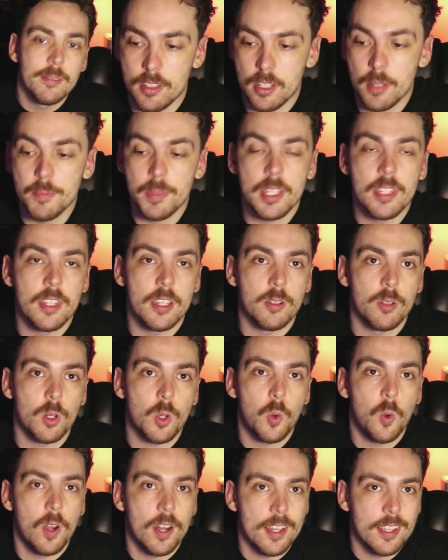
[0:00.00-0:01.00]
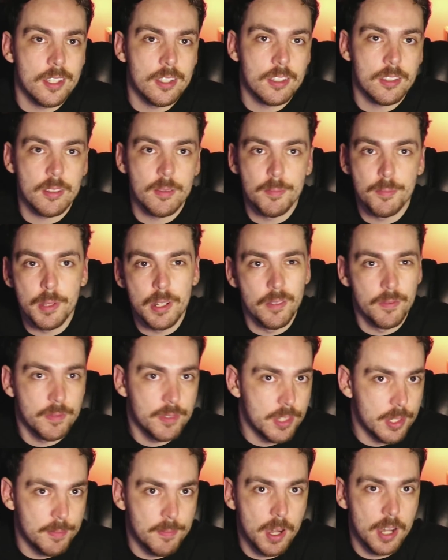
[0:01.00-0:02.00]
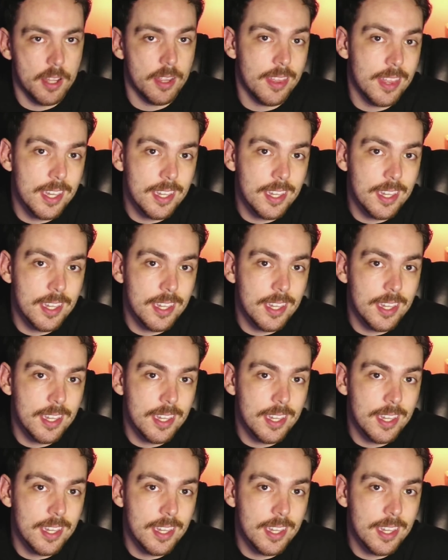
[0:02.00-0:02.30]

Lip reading: something that requires a bit of smart